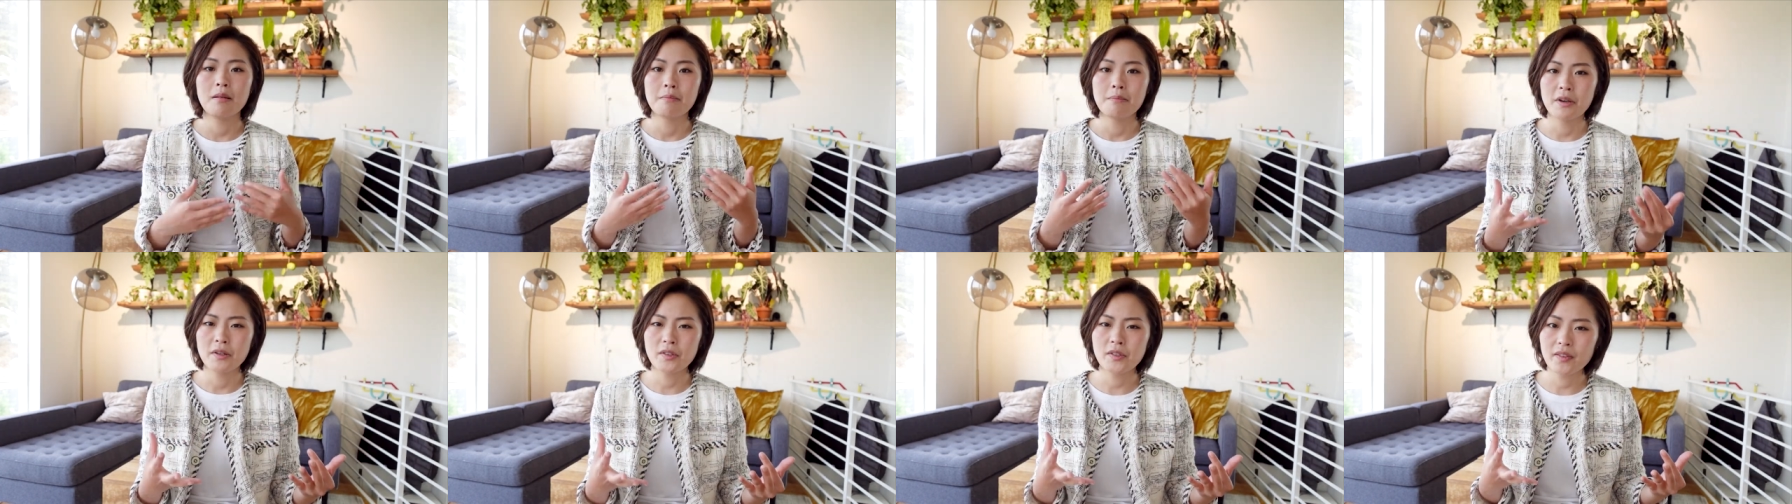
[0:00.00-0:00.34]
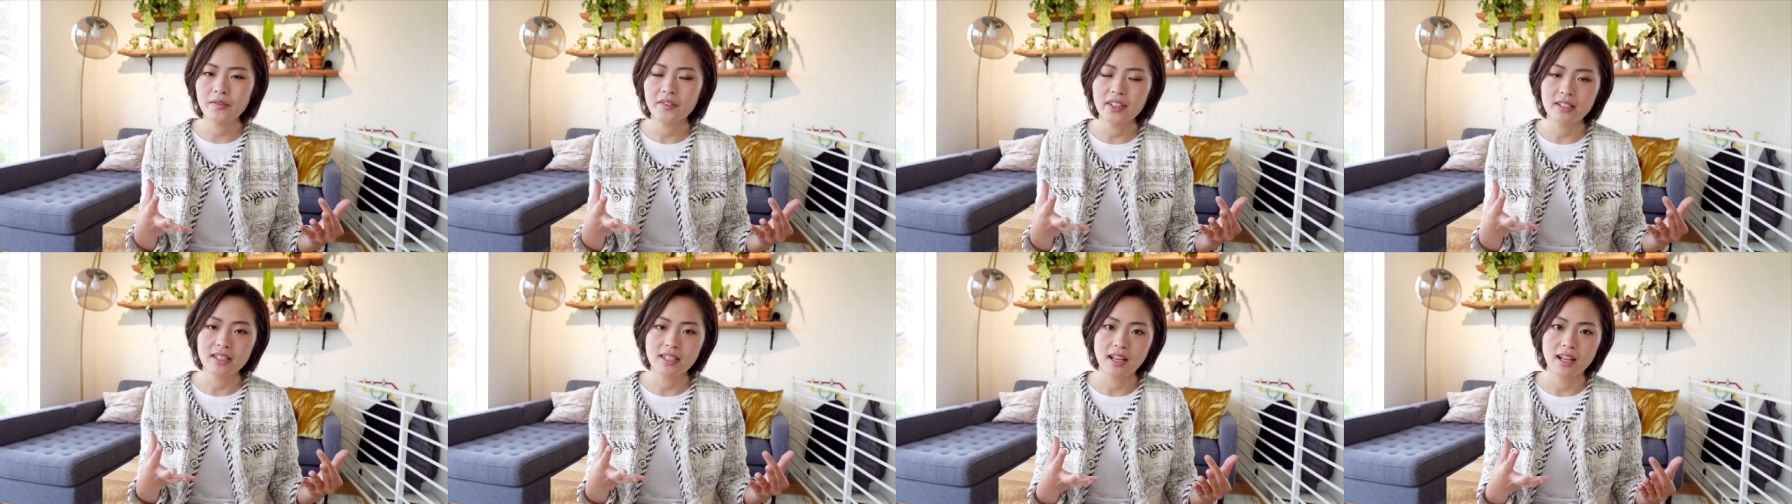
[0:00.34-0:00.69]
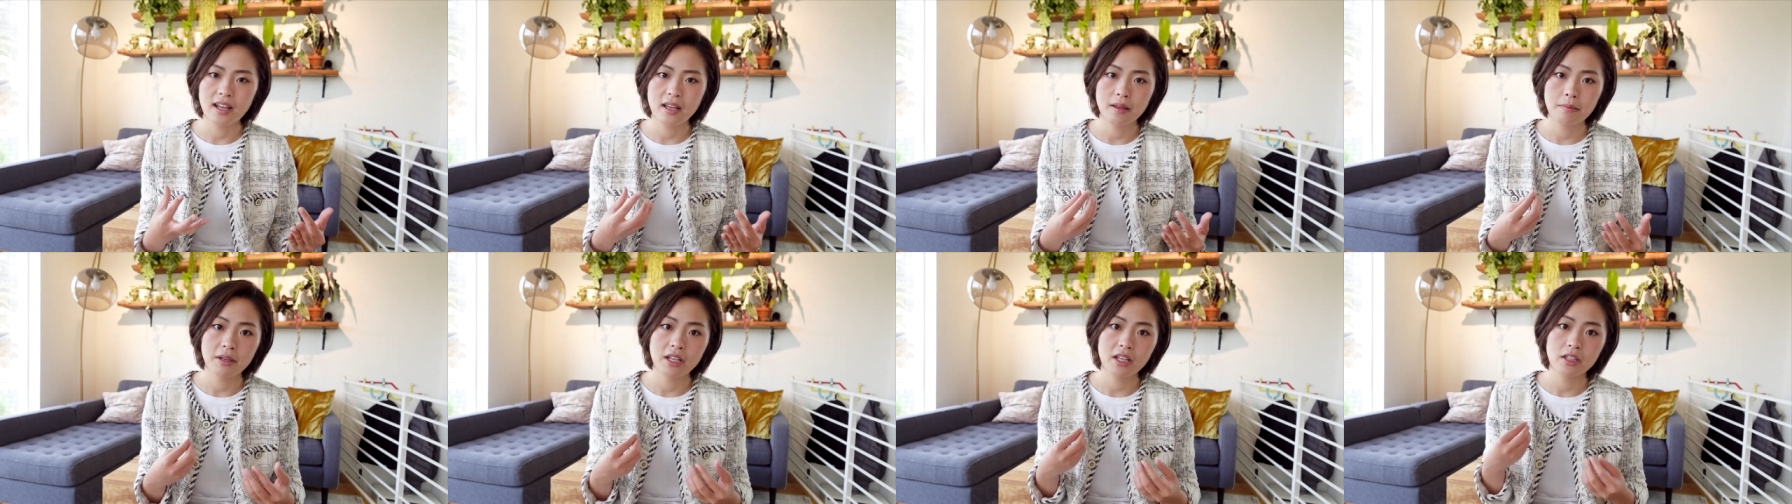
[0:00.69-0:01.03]
Most of the
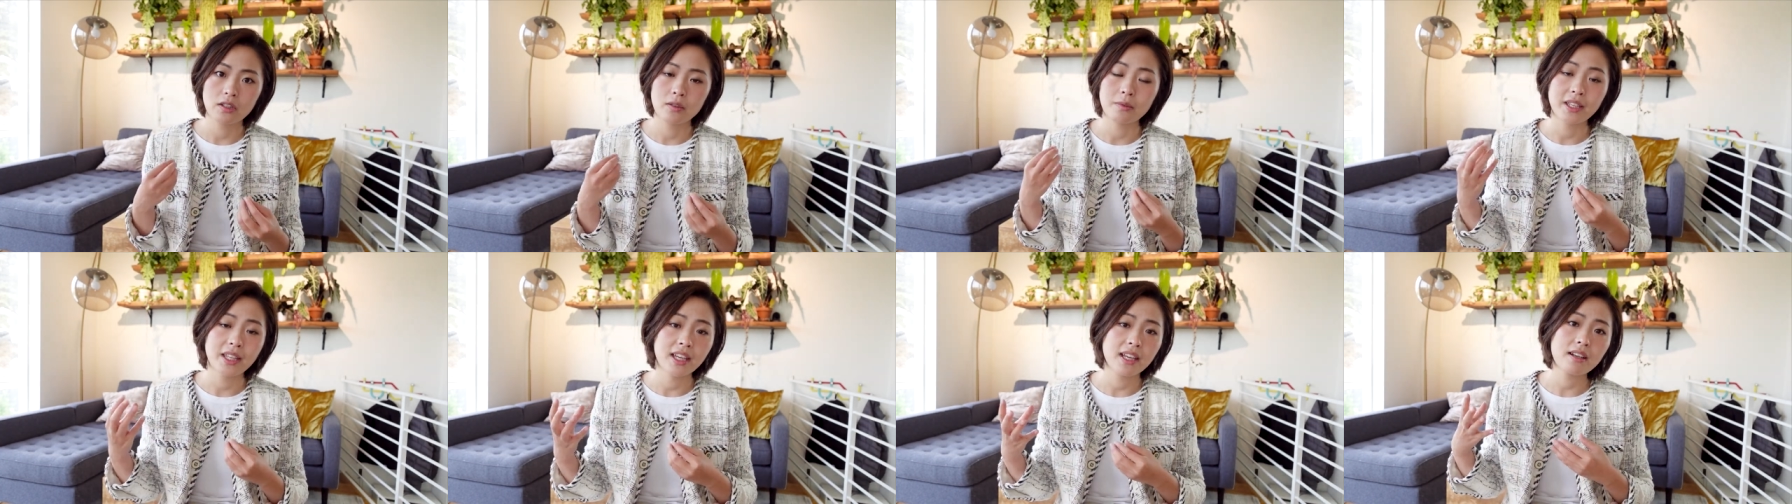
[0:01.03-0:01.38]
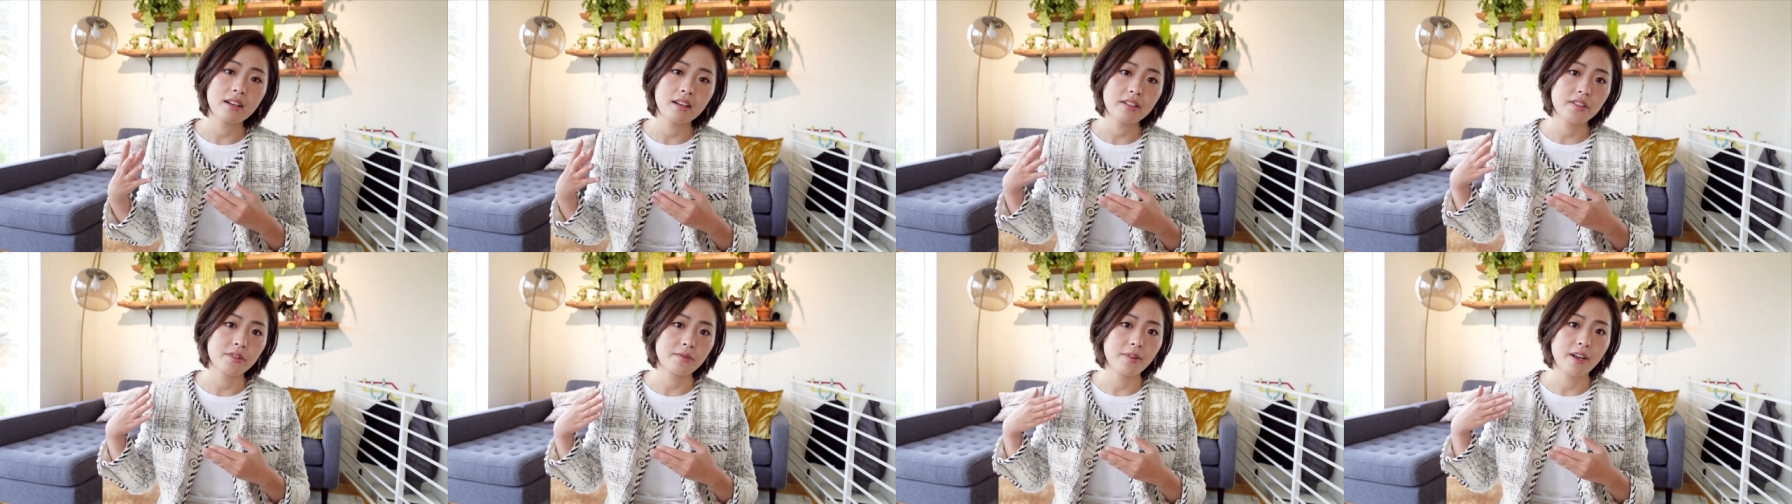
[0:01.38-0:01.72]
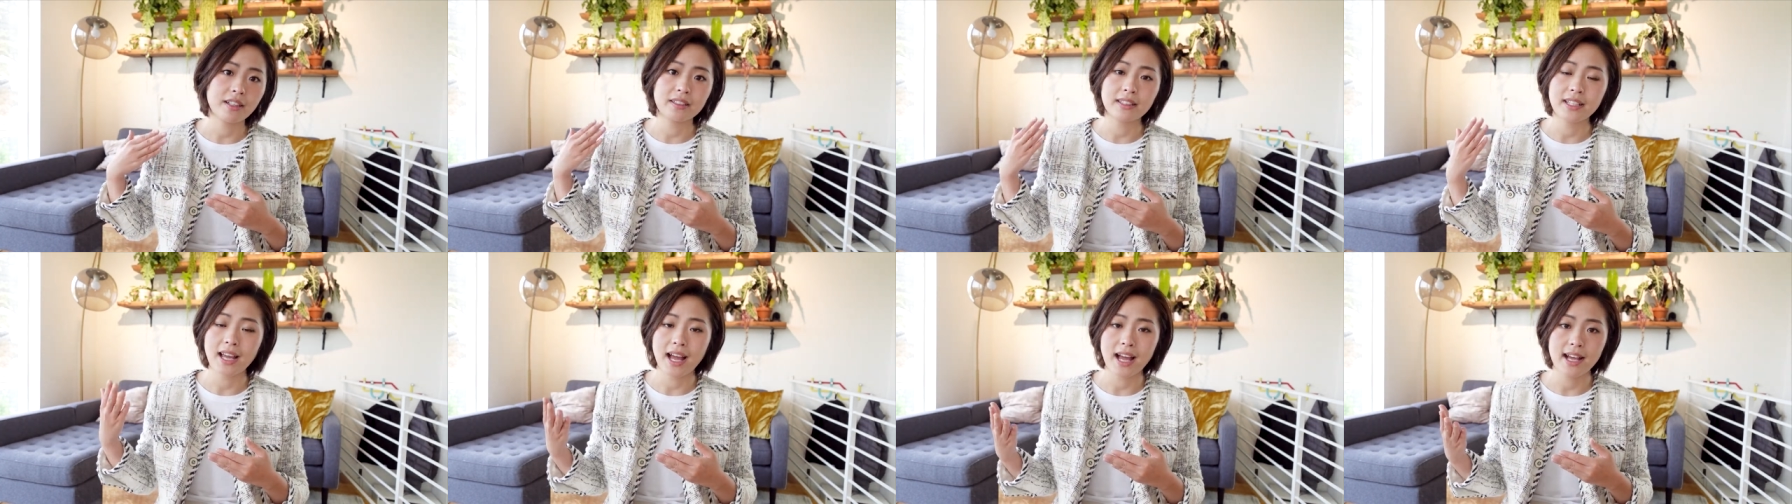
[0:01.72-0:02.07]
time, you cannot
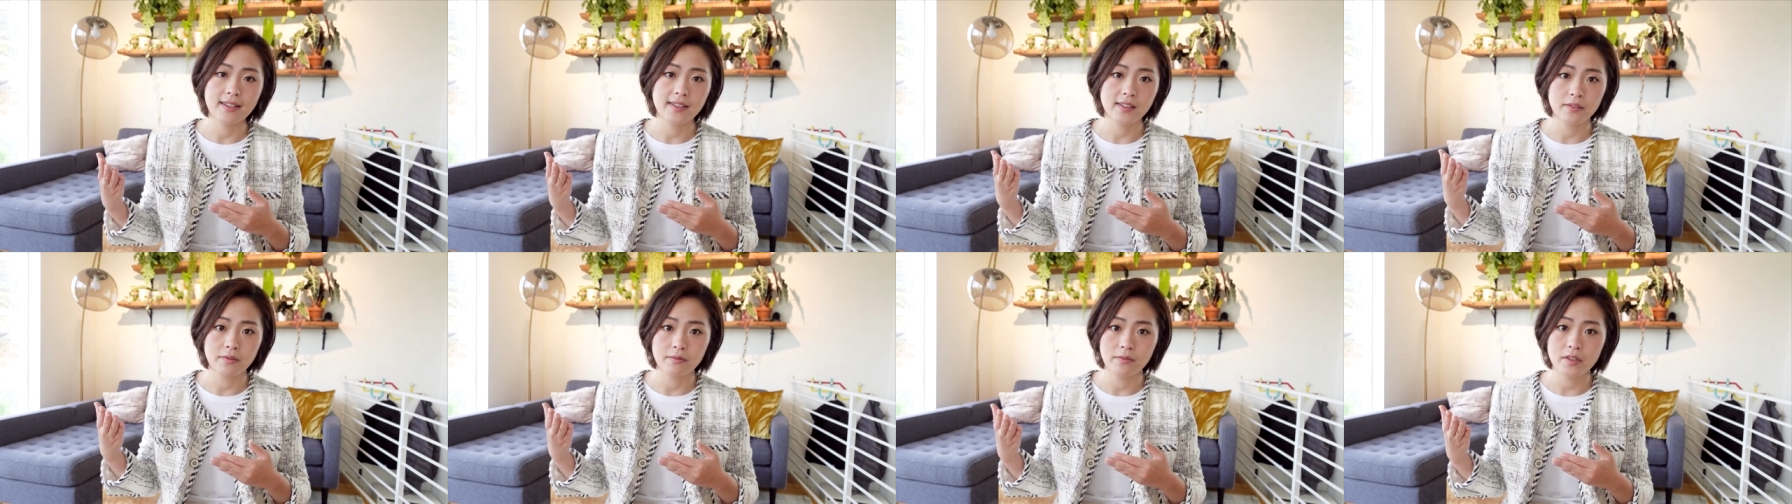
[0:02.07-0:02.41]
directly ask a